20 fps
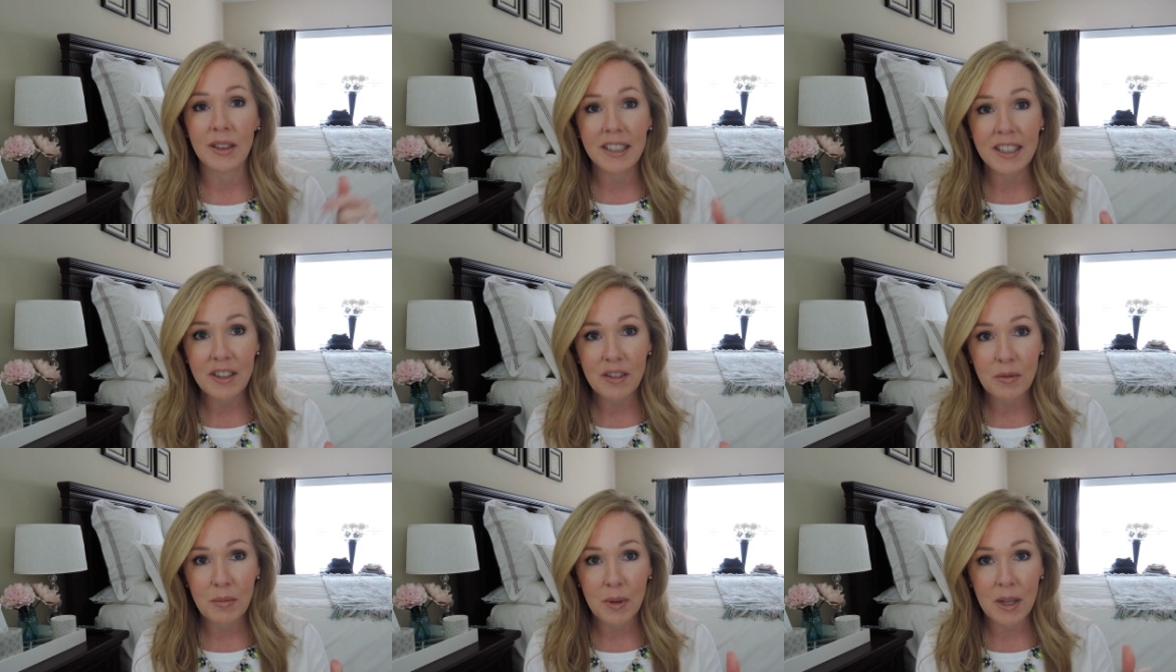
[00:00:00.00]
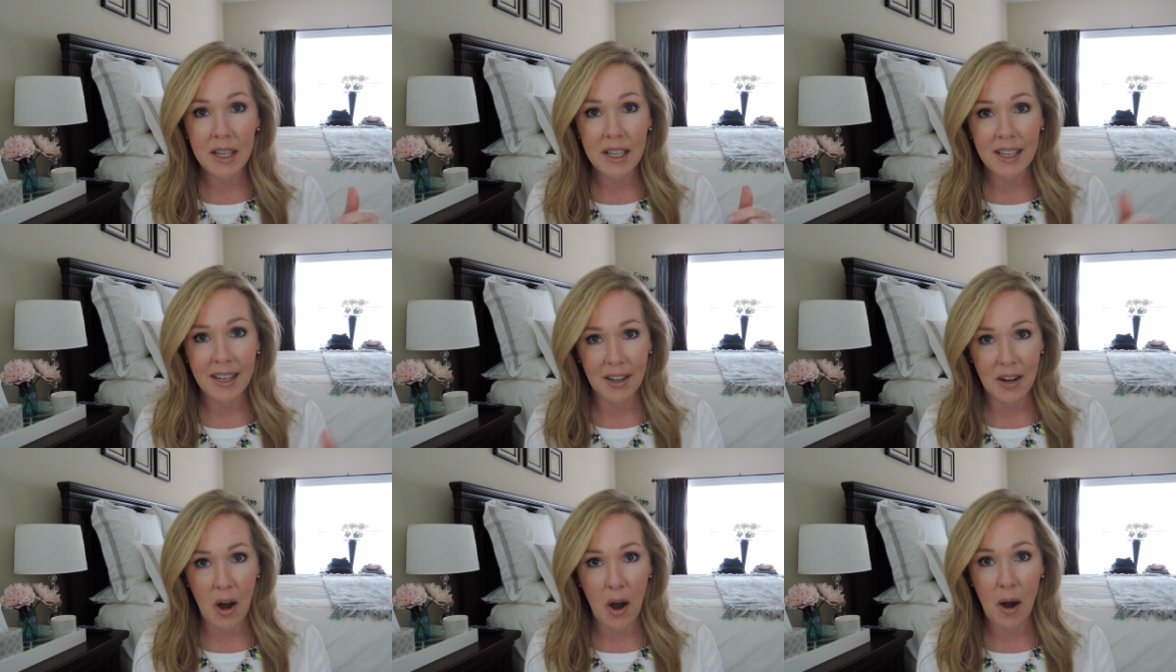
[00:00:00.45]
leave
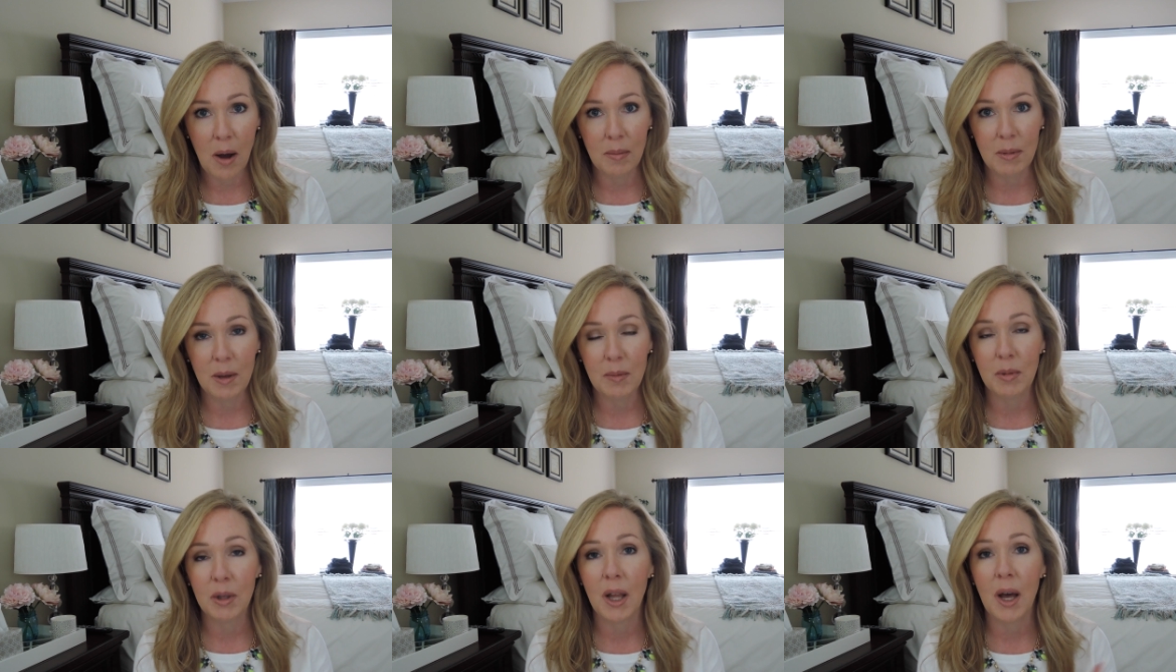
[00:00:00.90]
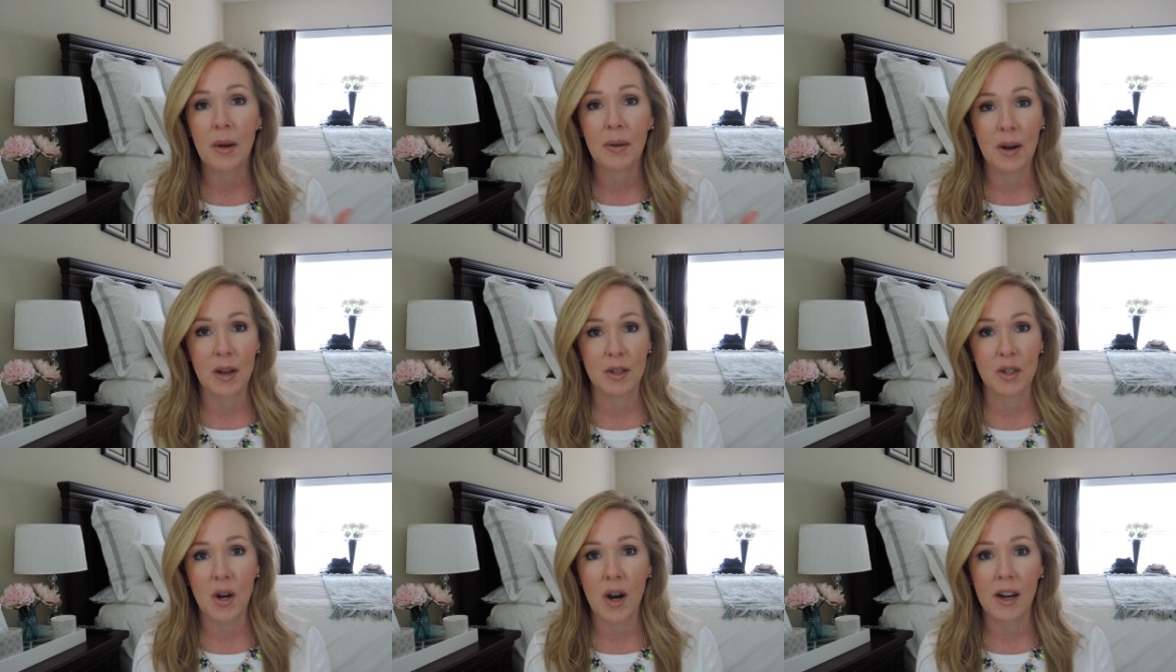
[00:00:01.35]
me a comment below
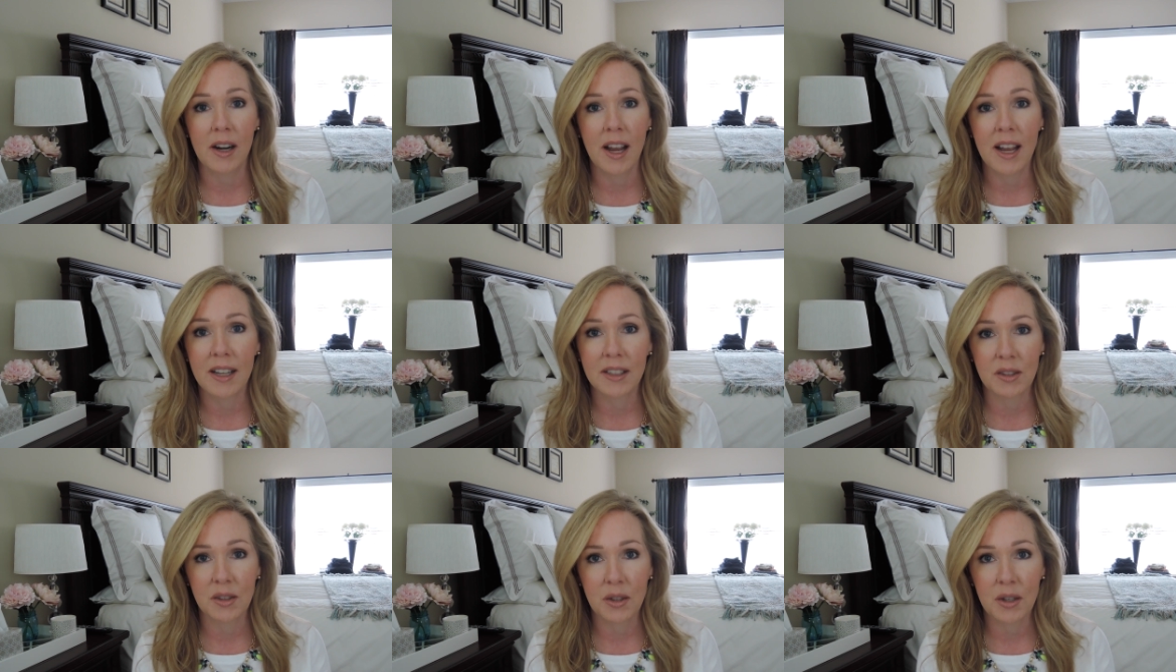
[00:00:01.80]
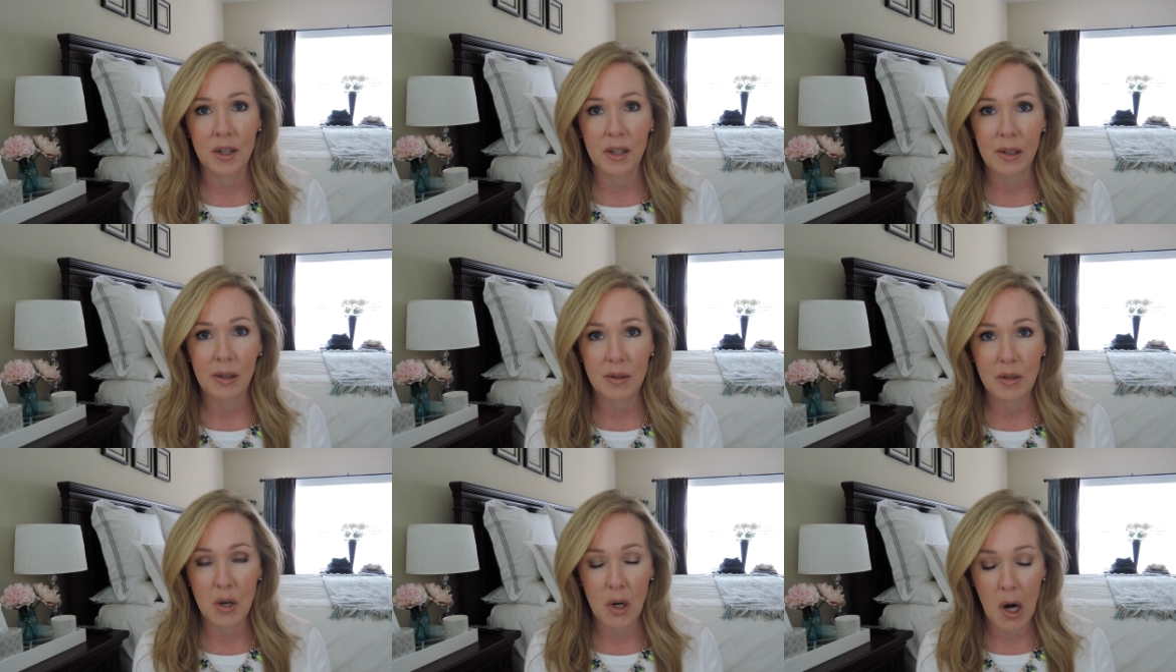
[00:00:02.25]
and I'll try to answer
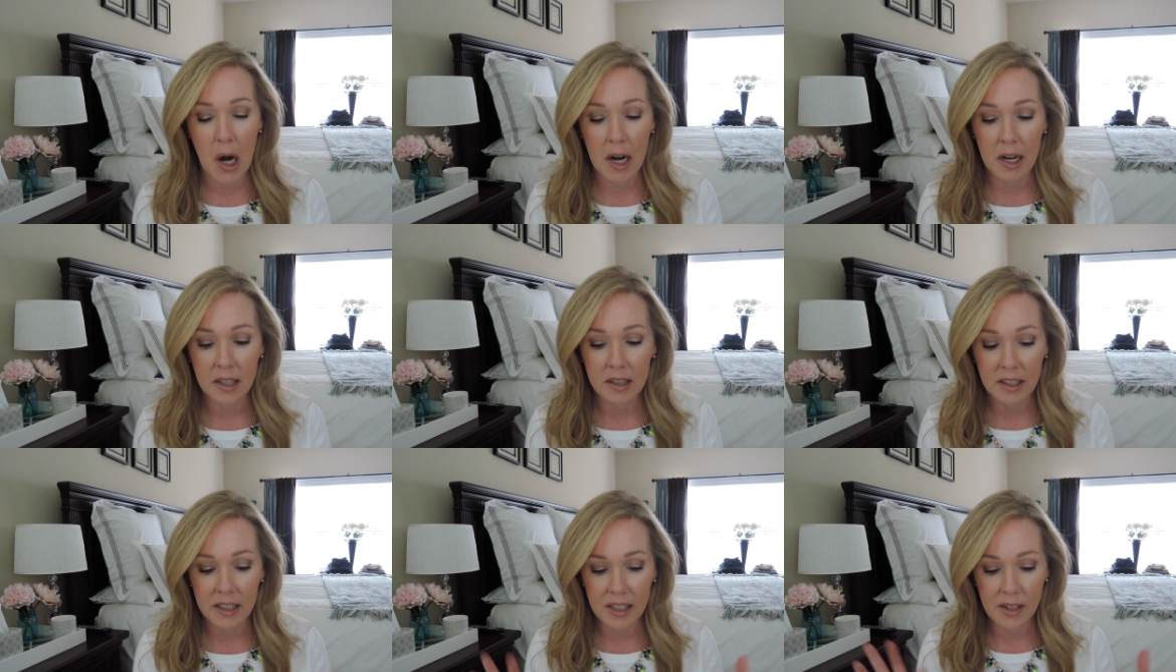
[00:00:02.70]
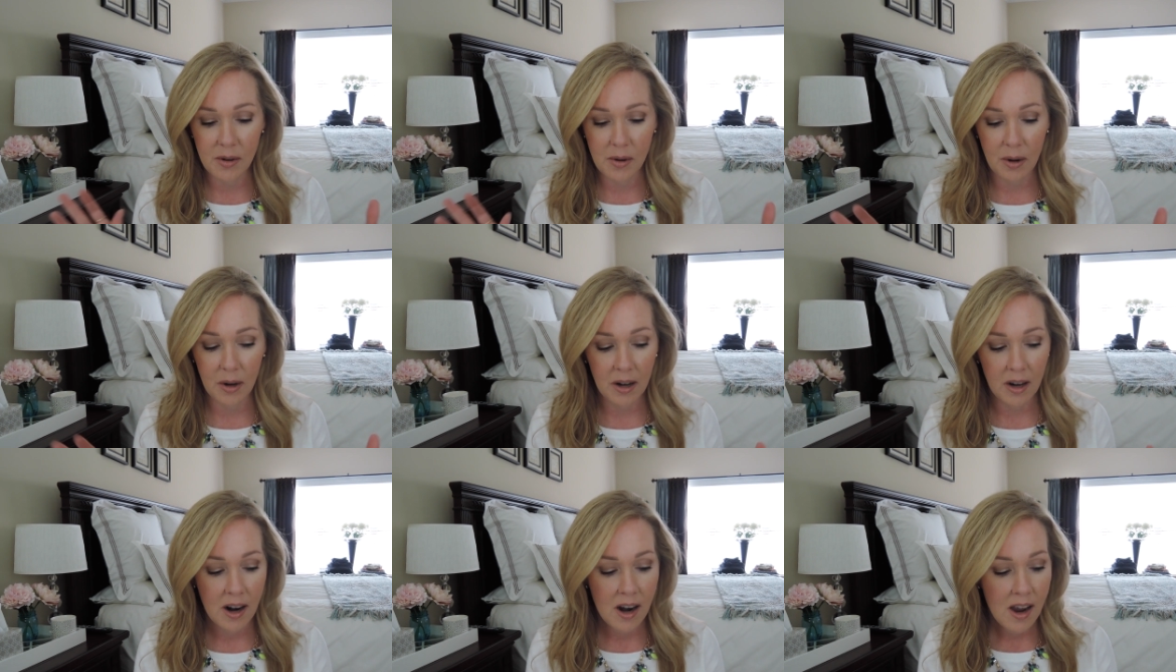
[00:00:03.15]
you directly
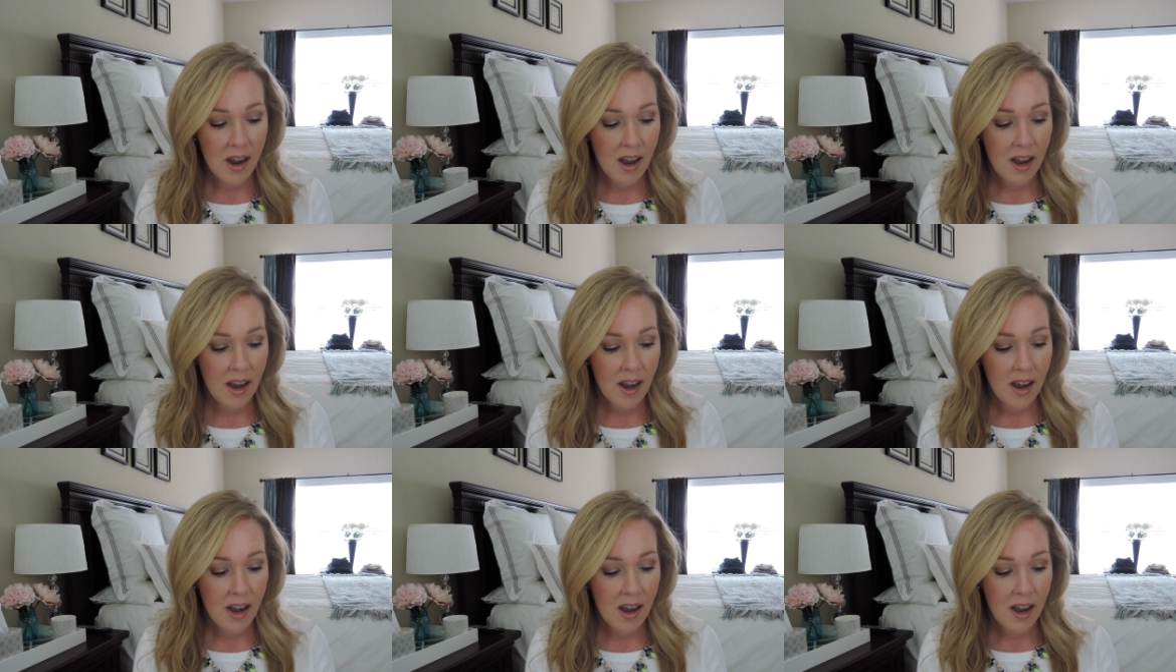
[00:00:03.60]
or,